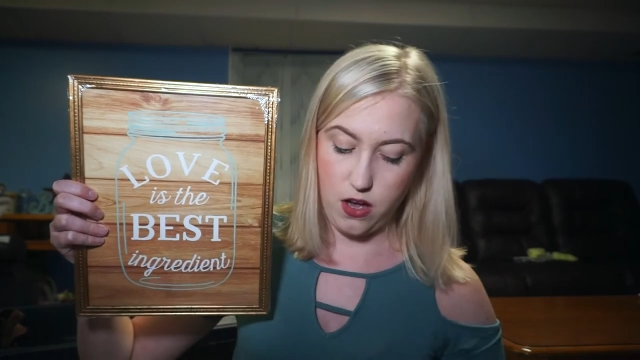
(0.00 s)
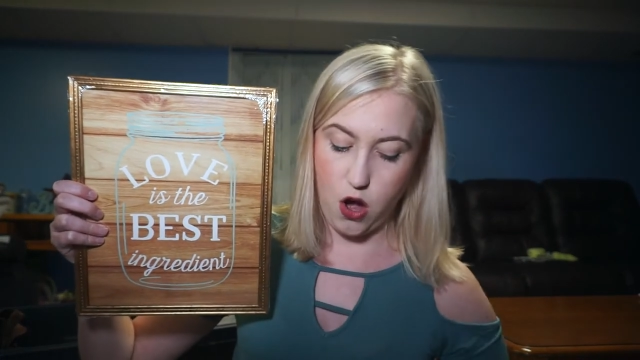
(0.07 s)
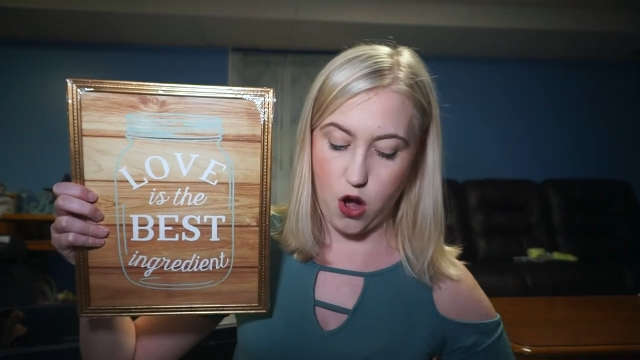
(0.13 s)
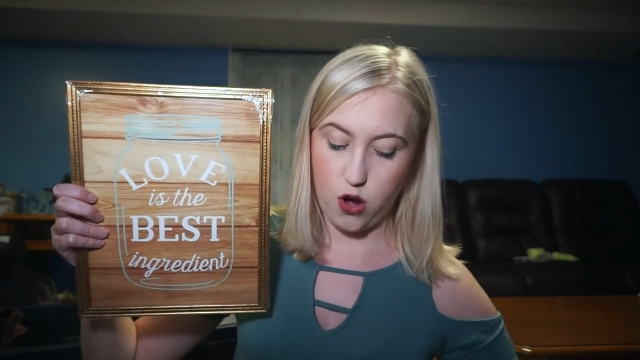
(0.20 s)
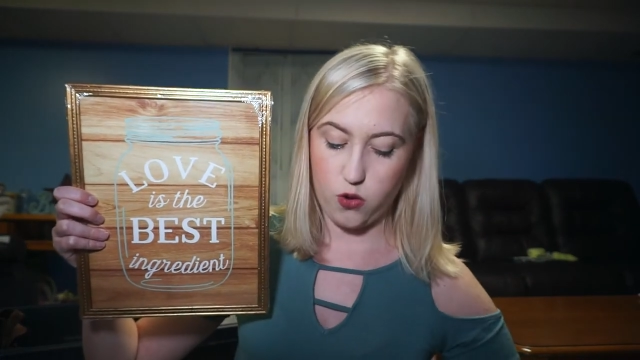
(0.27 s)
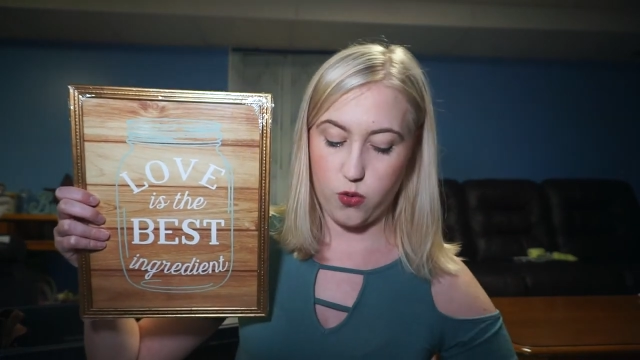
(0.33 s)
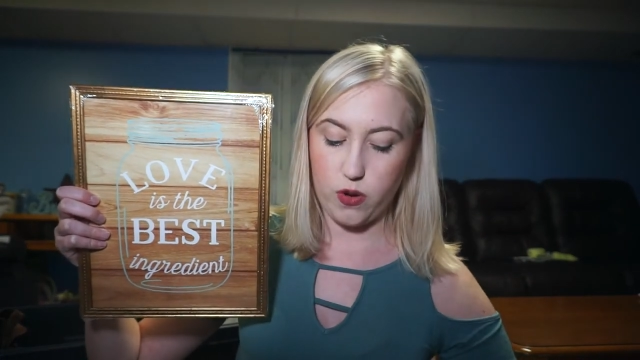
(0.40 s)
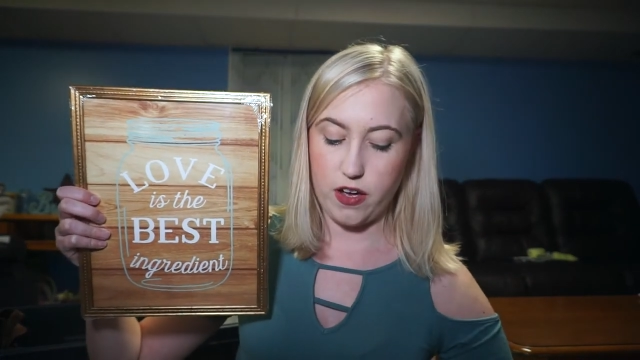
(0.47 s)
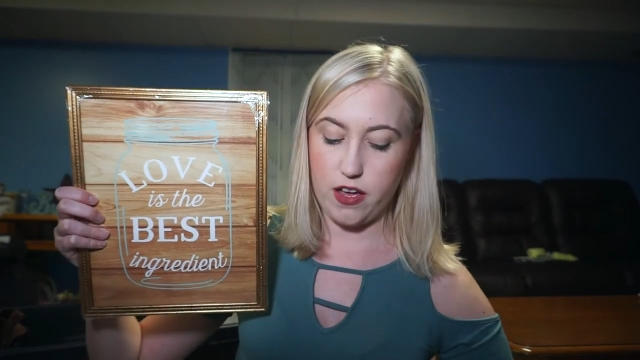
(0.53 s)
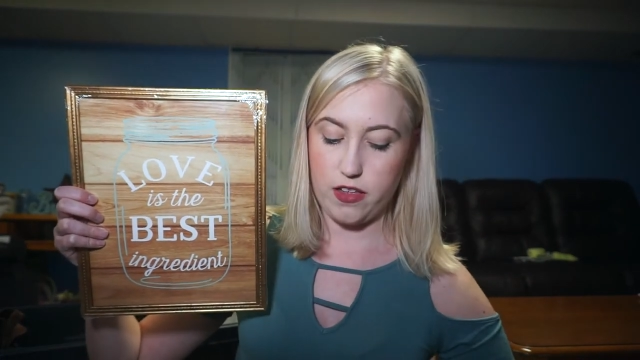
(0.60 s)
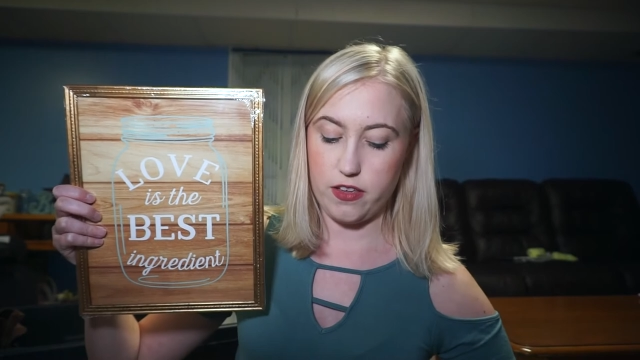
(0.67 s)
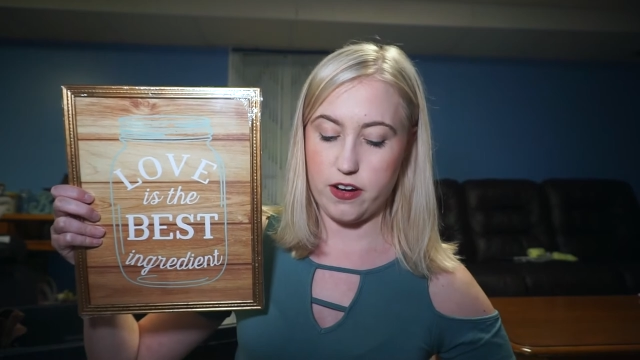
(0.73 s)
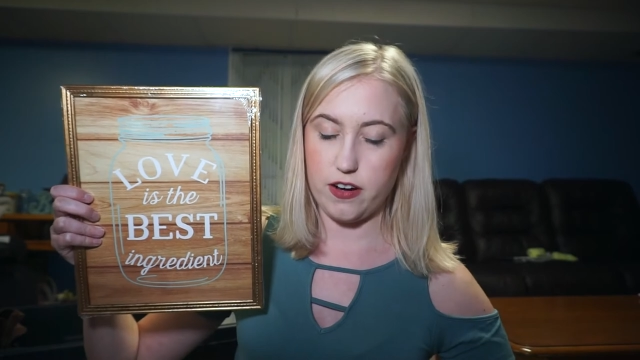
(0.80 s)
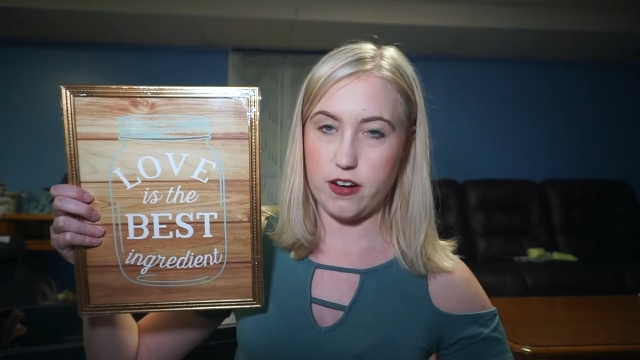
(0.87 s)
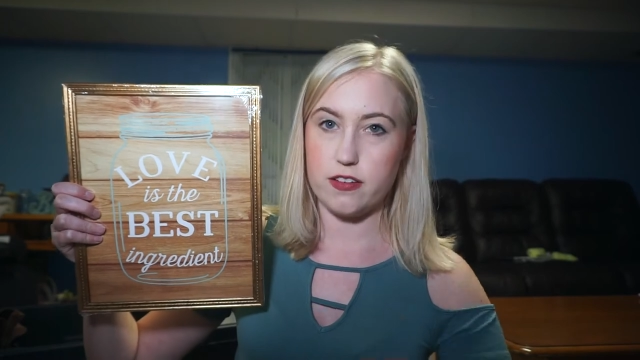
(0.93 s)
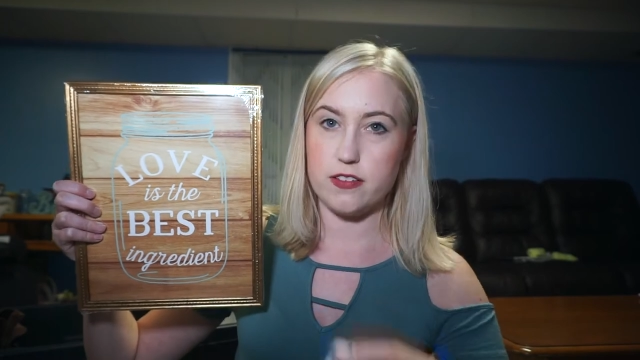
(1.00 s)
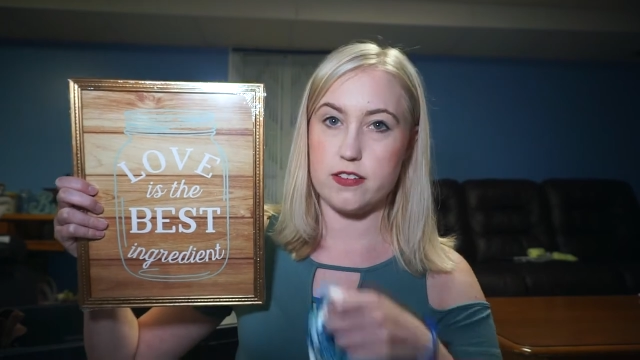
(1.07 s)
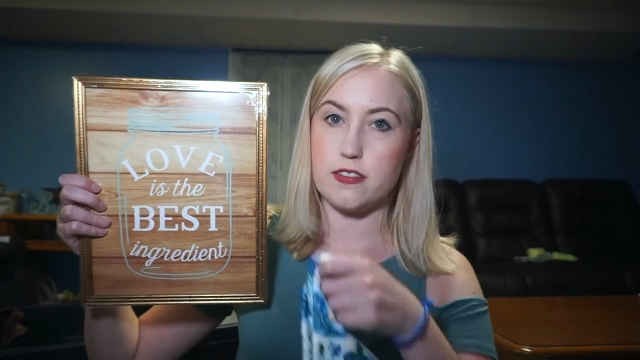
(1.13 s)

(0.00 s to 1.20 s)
aqua color.